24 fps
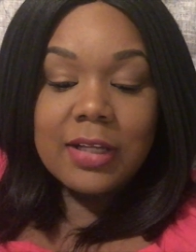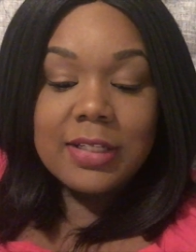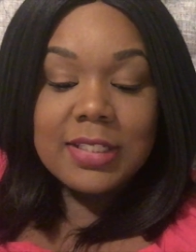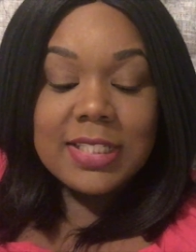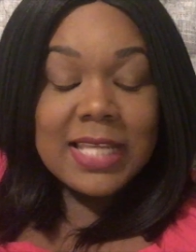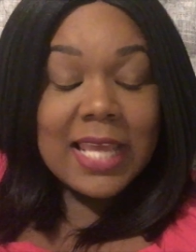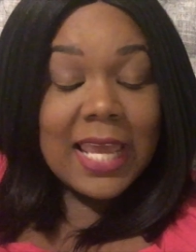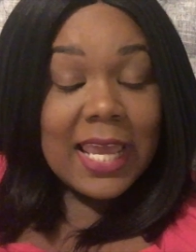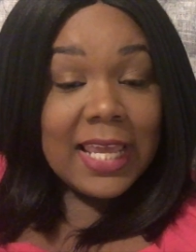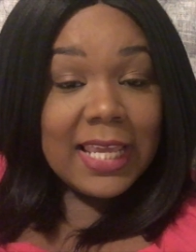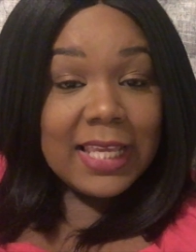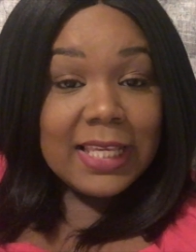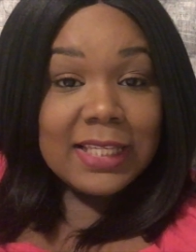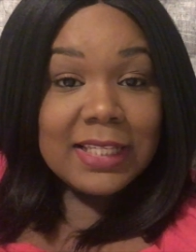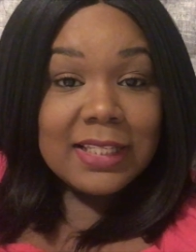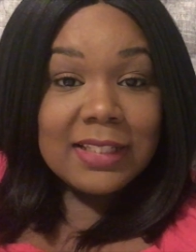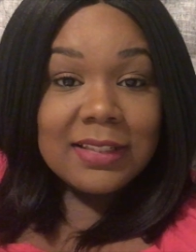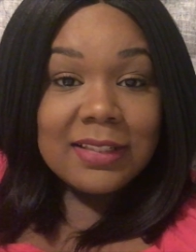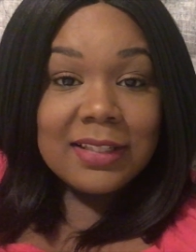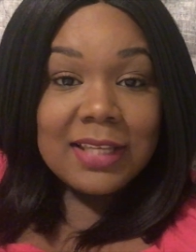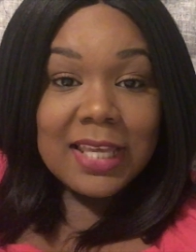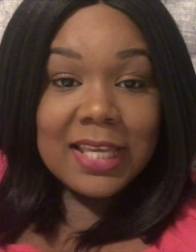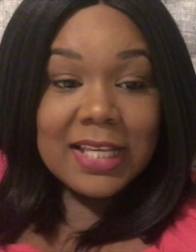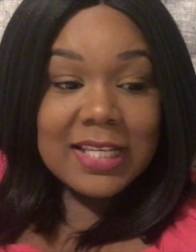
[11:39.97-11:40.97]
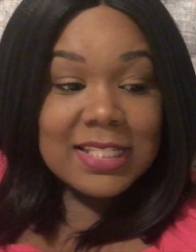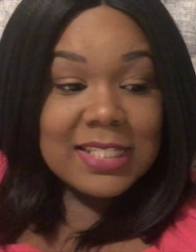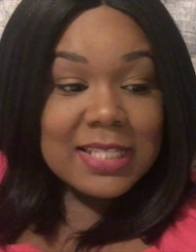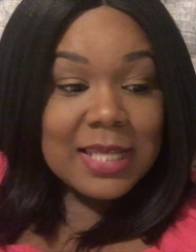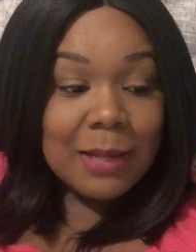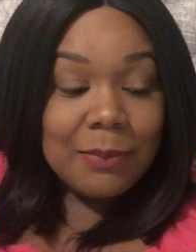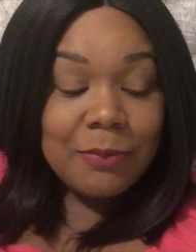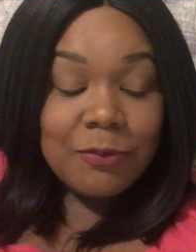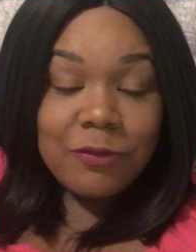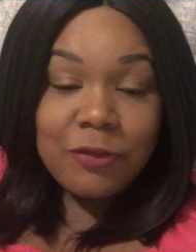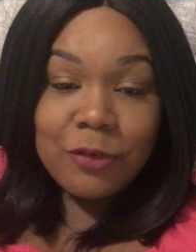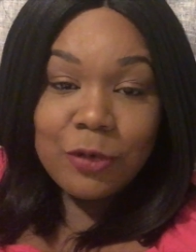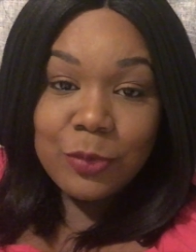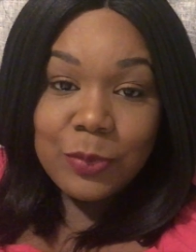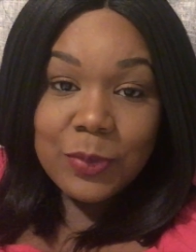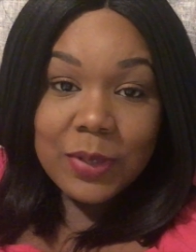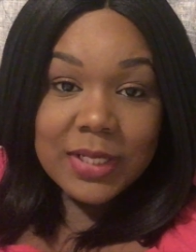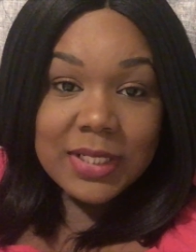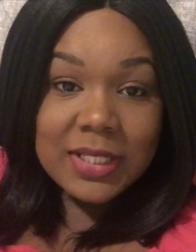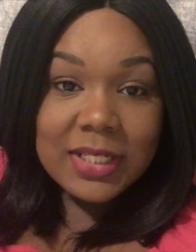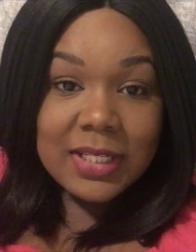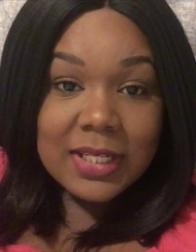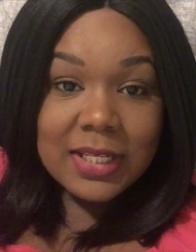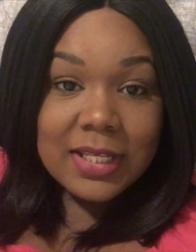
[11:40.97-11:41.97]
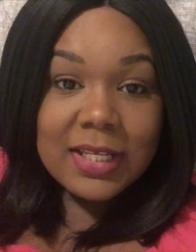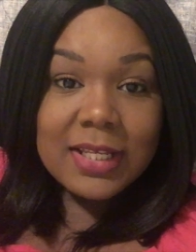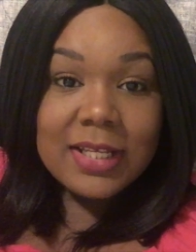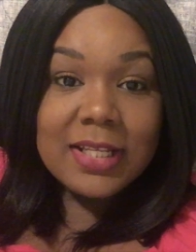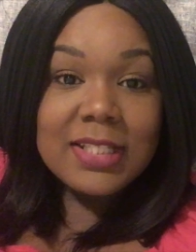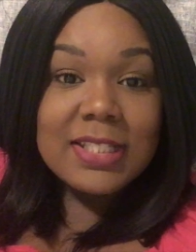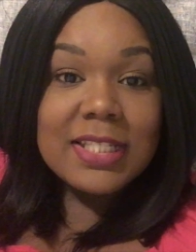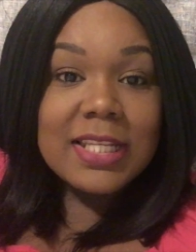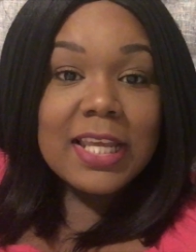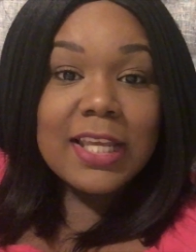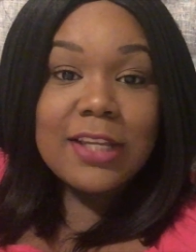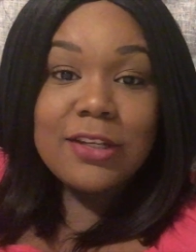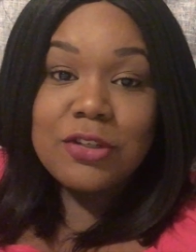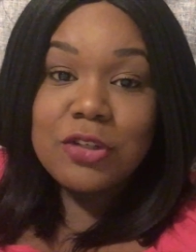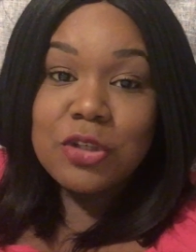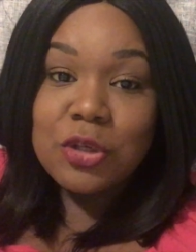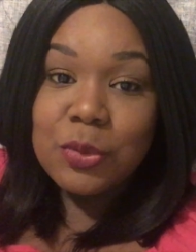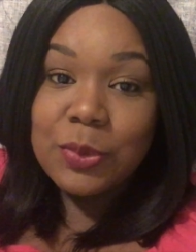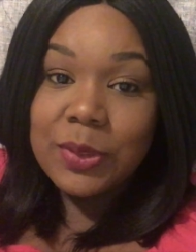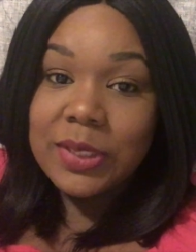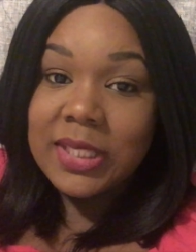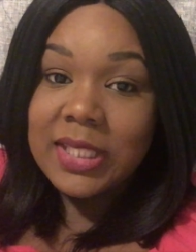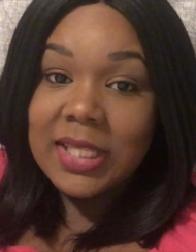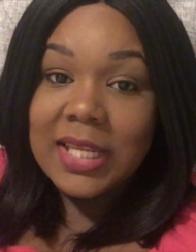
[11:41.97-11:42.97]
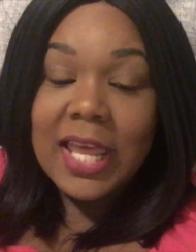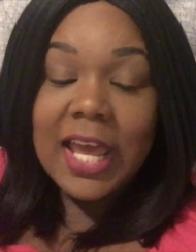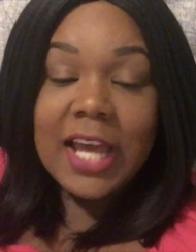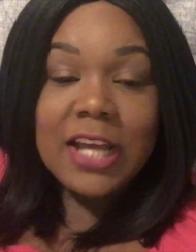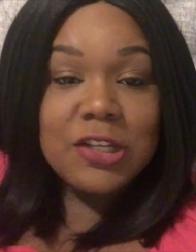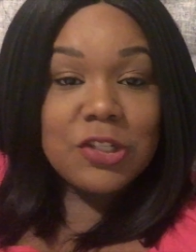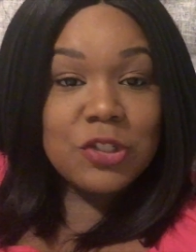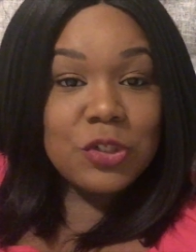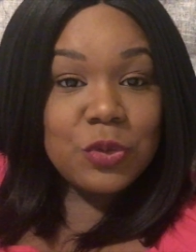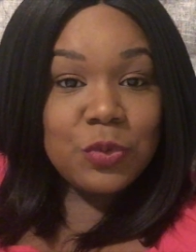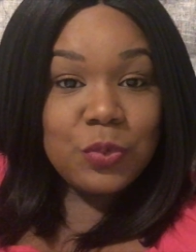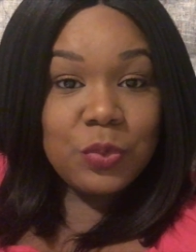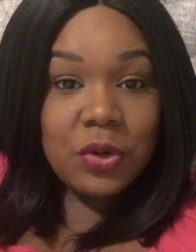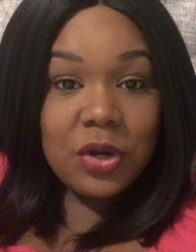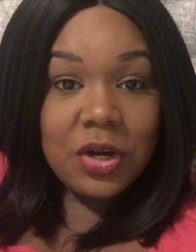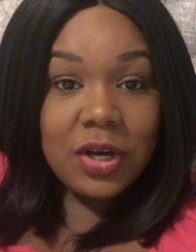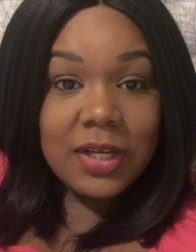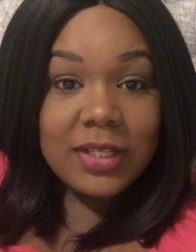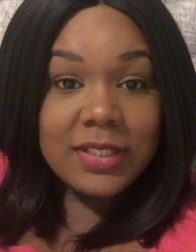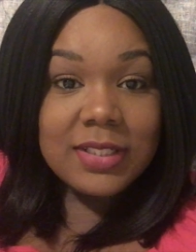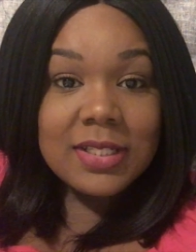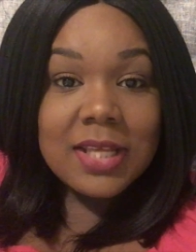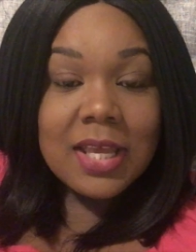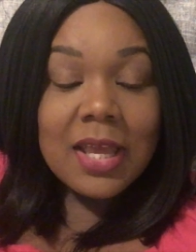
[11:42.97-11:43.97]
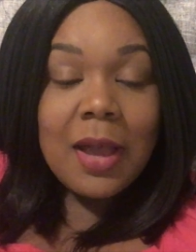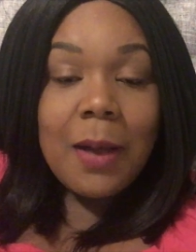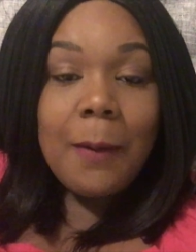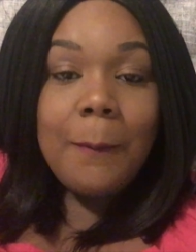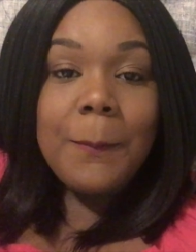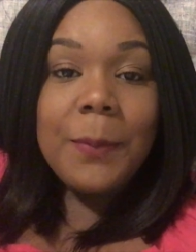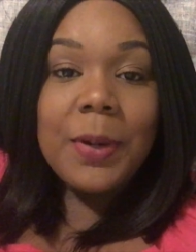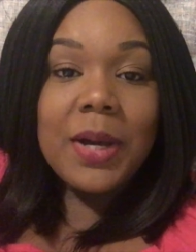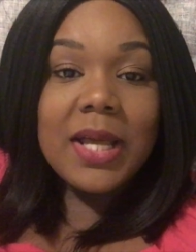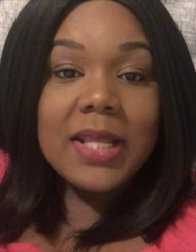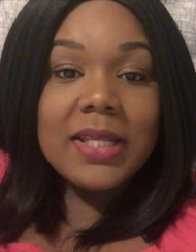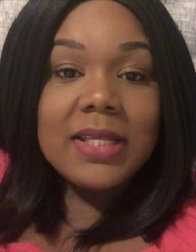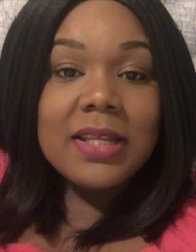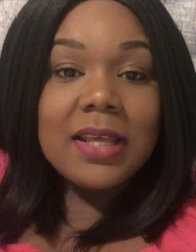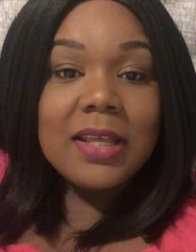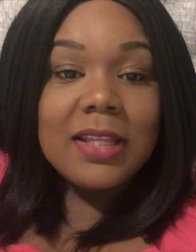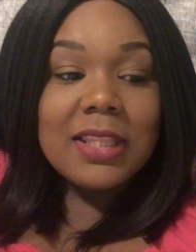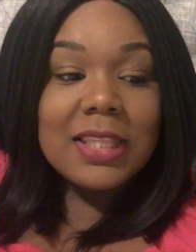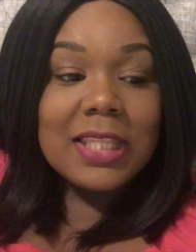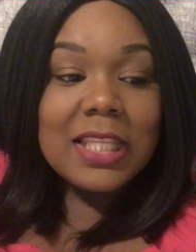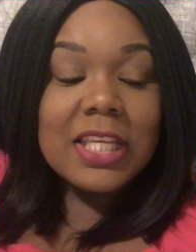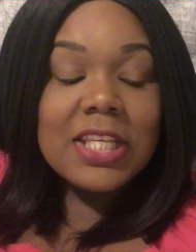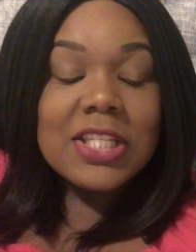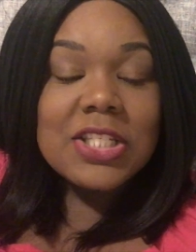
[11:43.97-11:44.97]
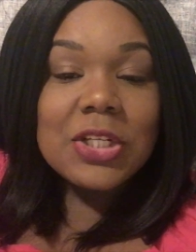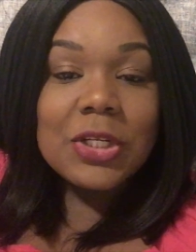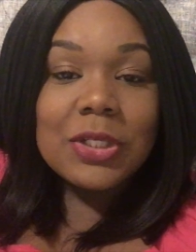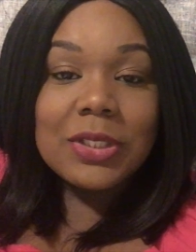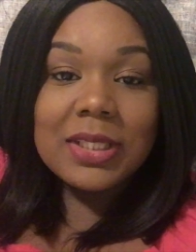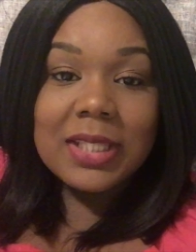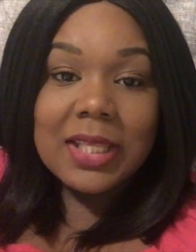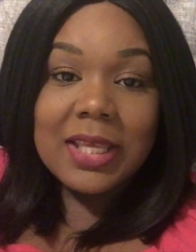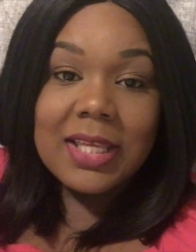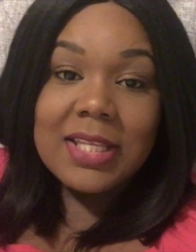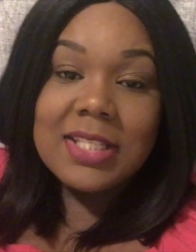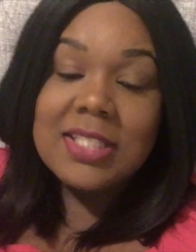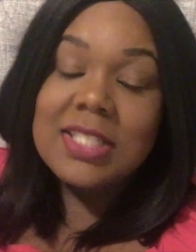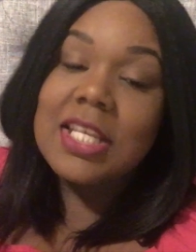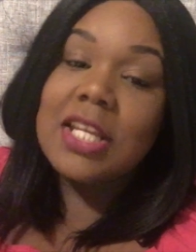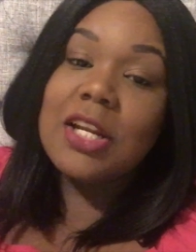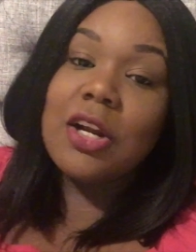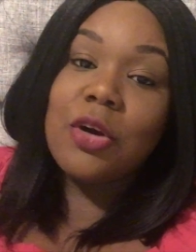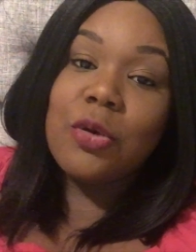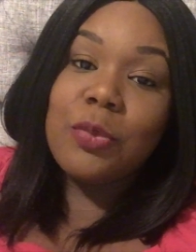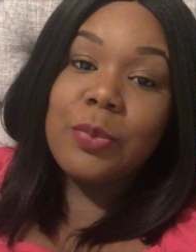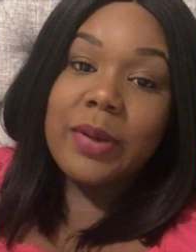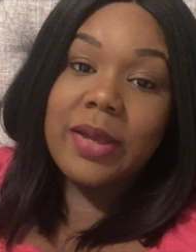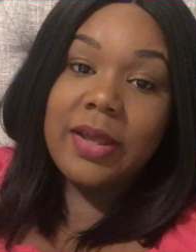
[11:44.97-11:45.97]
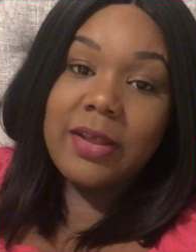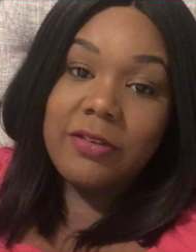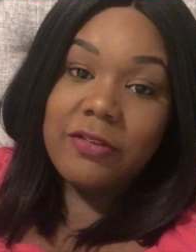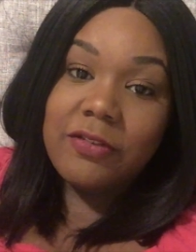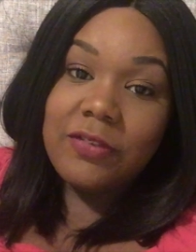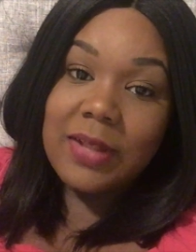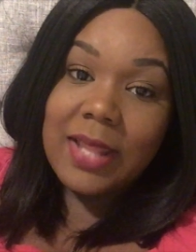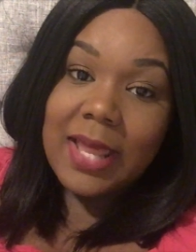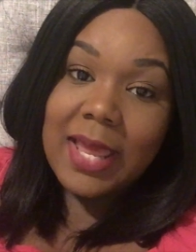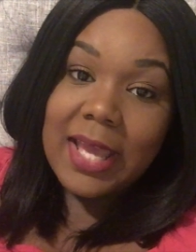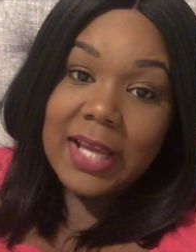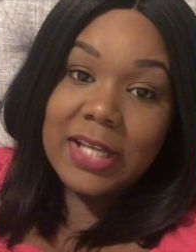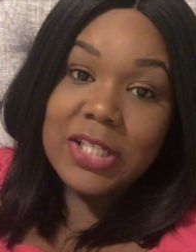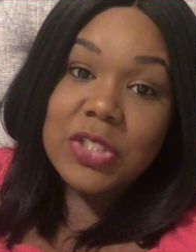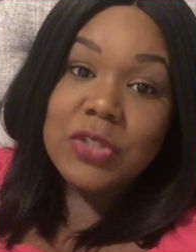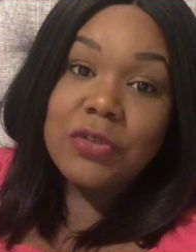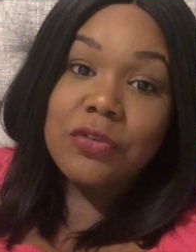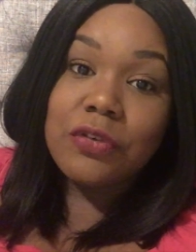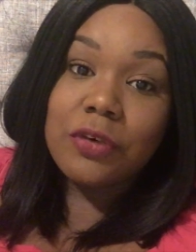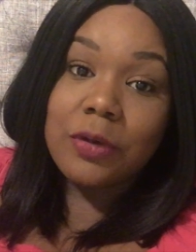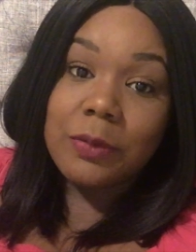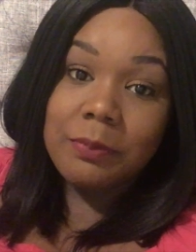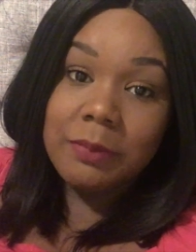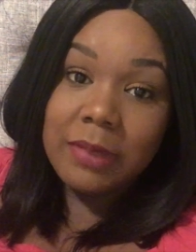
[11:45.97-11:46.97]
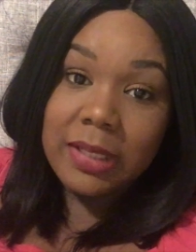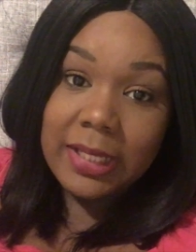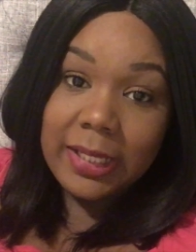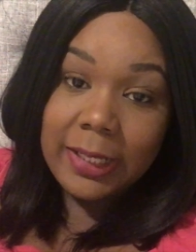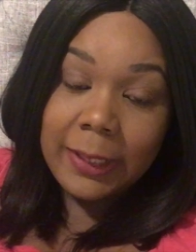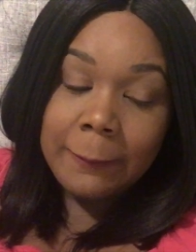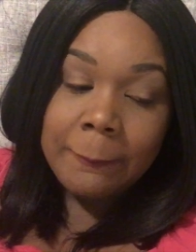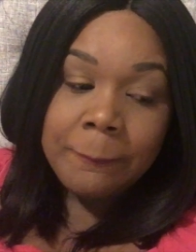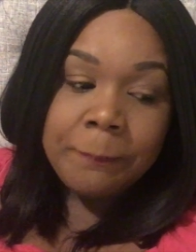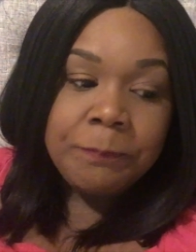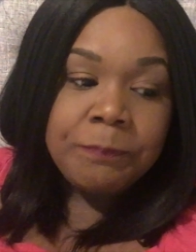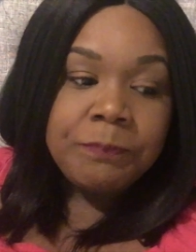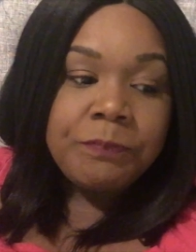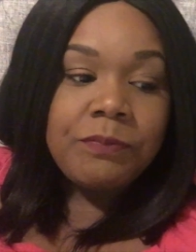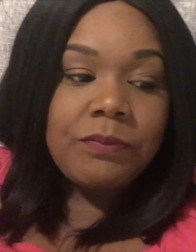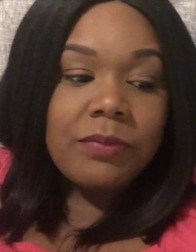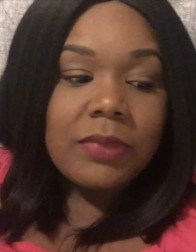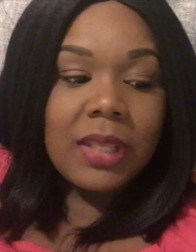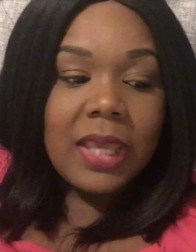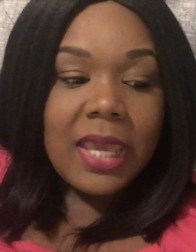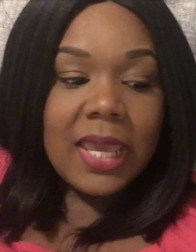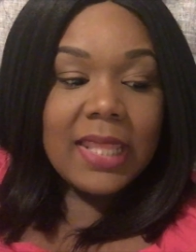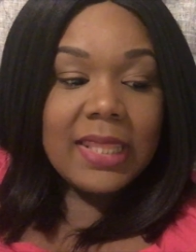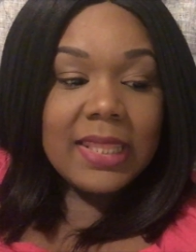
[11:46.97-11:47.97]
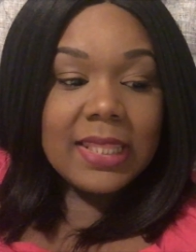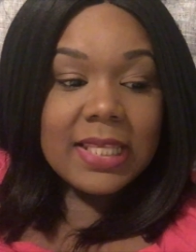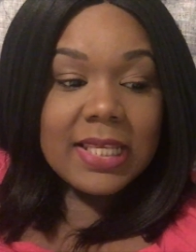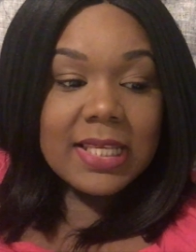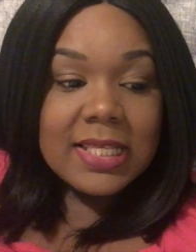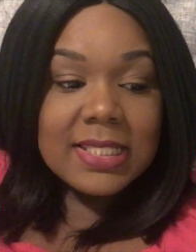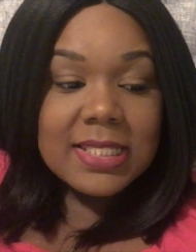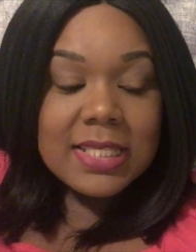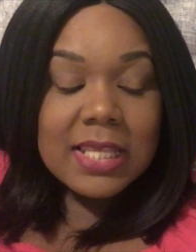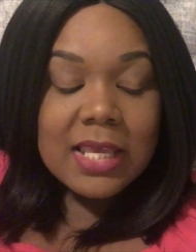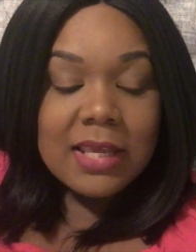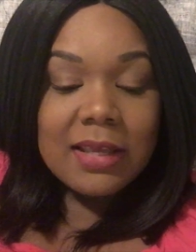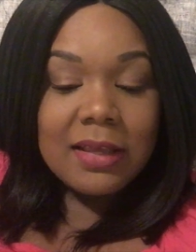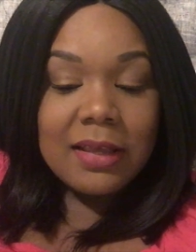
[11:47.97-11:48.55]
take, accept for what it is, and do with it as you want. But these are things that are red flags for me. And these